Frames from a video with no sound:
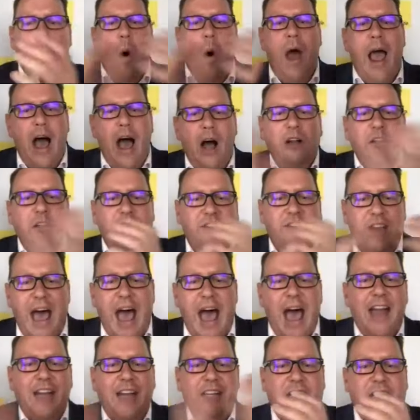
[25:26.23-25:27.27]
Well
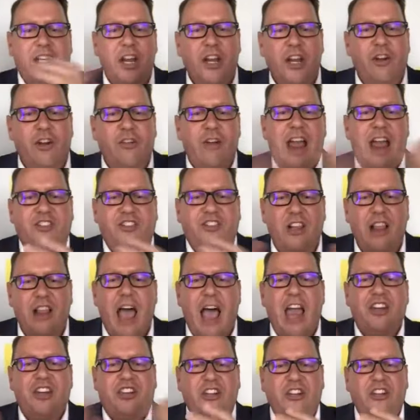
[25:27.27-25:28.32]
done.
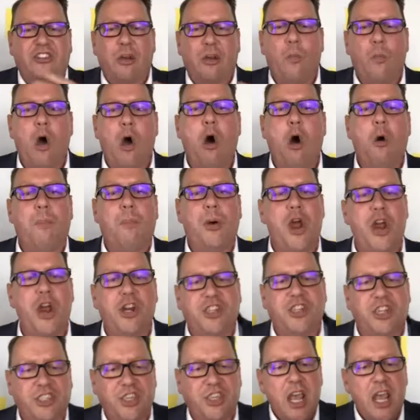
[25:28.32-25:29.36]
Congratulations and well
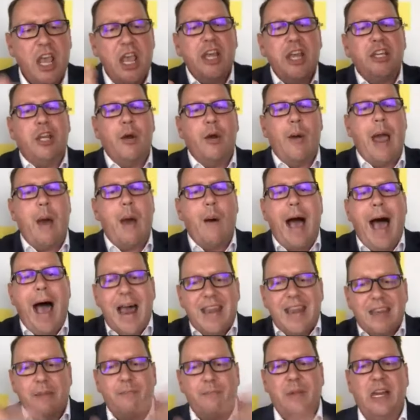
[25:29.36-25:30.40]
purchased. To our
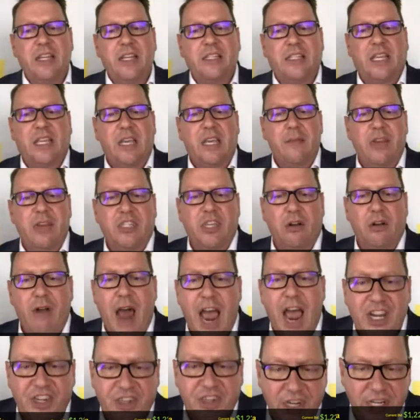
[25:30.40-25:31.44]
underbidders,
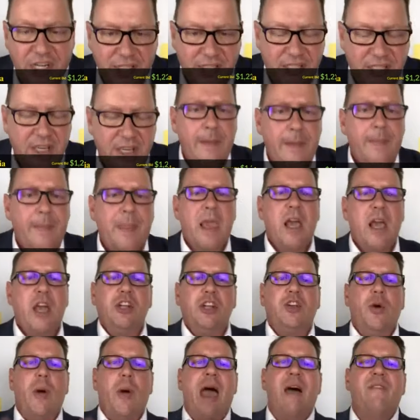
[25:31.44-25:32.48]
commiserations.
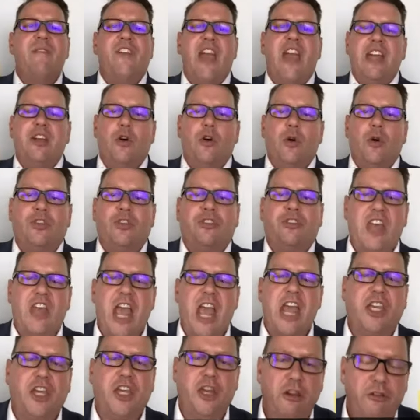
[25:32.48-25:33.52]
To our vendors,
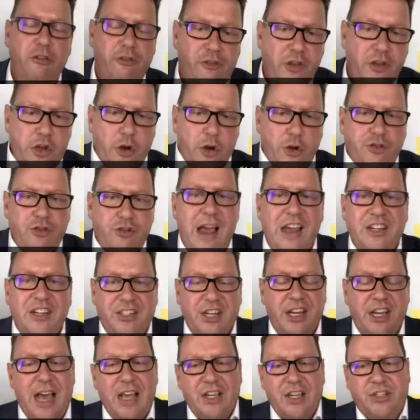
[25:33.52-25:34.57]
thank you for your
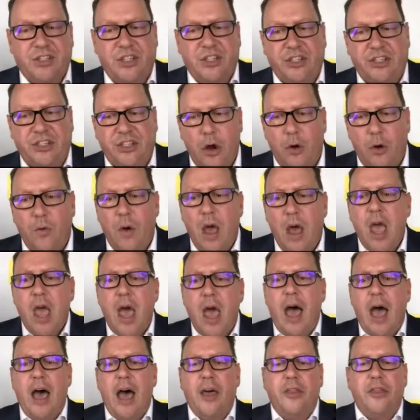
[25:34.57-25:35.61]
trust in us to sell
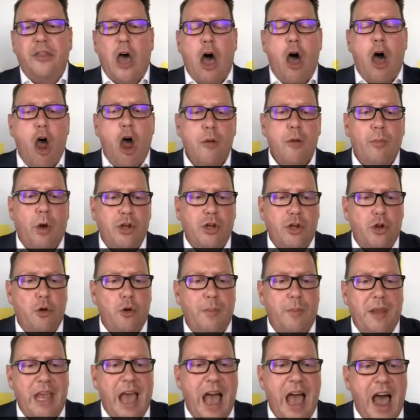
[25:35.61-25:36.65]
the home on
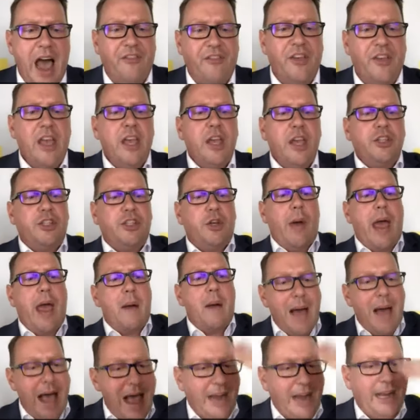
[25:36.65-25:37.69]
your behalf. To
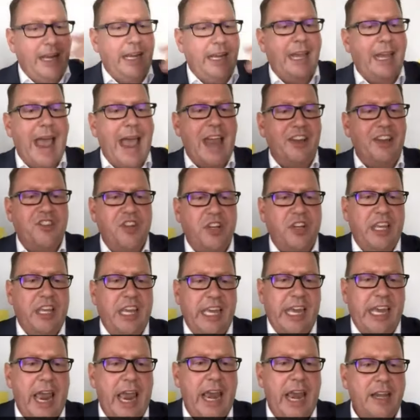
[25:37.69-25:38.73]
our marketing agent,
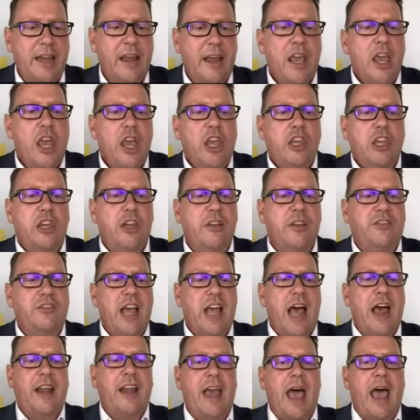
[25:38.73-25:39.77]
Hien, you've
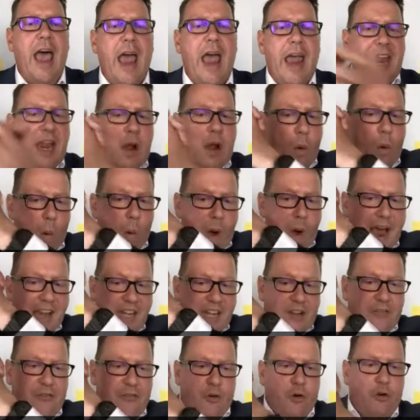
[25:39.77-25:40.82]
done a
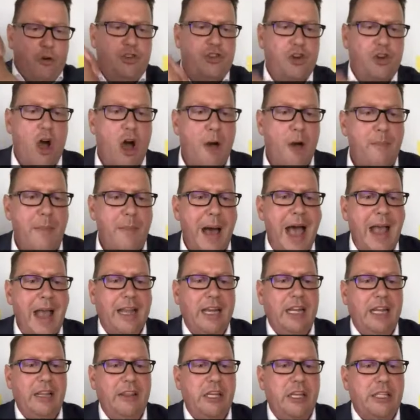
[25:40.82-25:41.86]
wonderful job
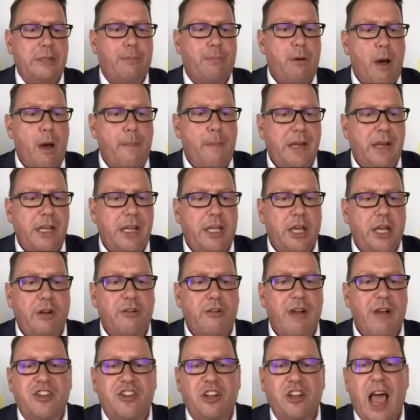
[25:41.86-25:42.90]
marketing this property.
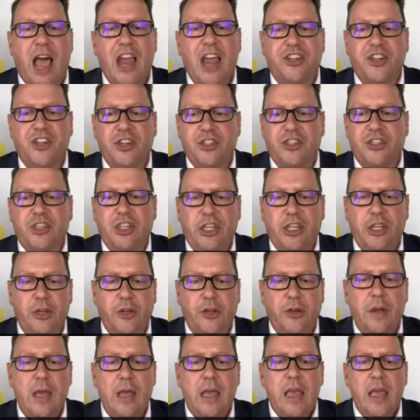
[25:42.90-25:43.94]
Congratulations to
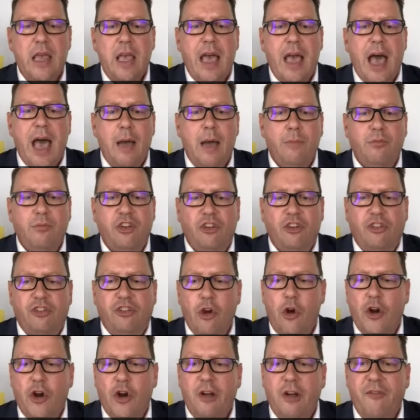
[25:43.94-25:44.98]
you. To
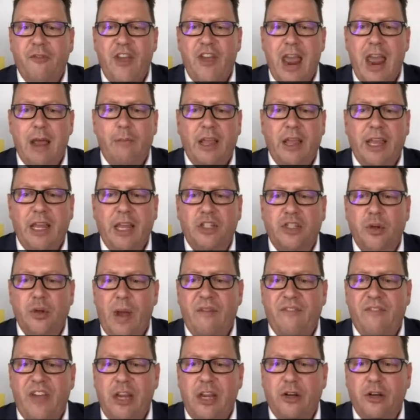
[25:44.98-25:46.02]
Sean and family, and to
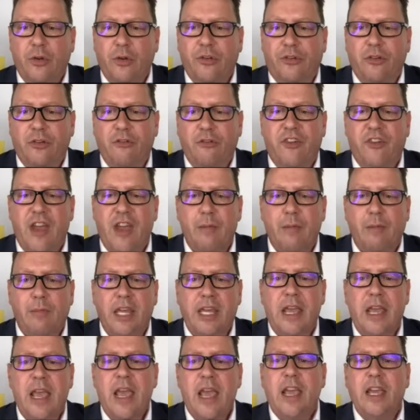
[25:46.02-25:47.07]
our vendors and
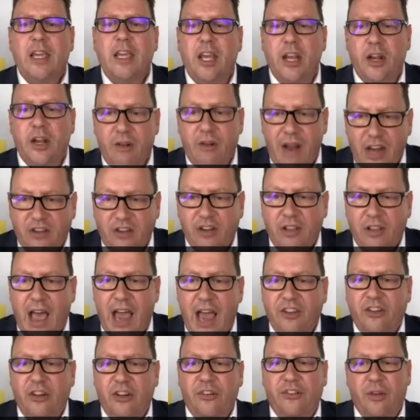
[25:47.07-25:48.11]
family,
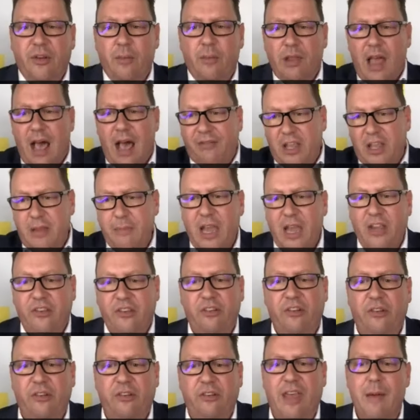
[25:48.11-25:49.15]
congratulations. Some lovely
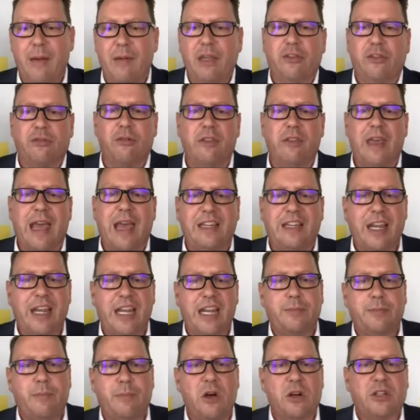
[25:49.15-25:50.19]
messages coming through that
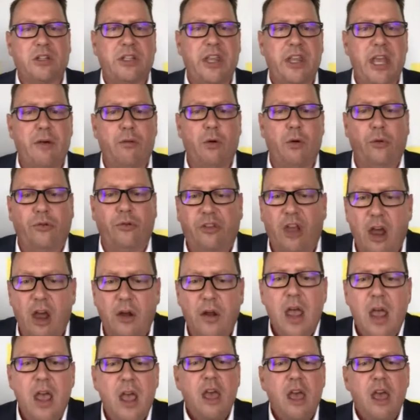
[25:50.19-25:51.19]
text box there also.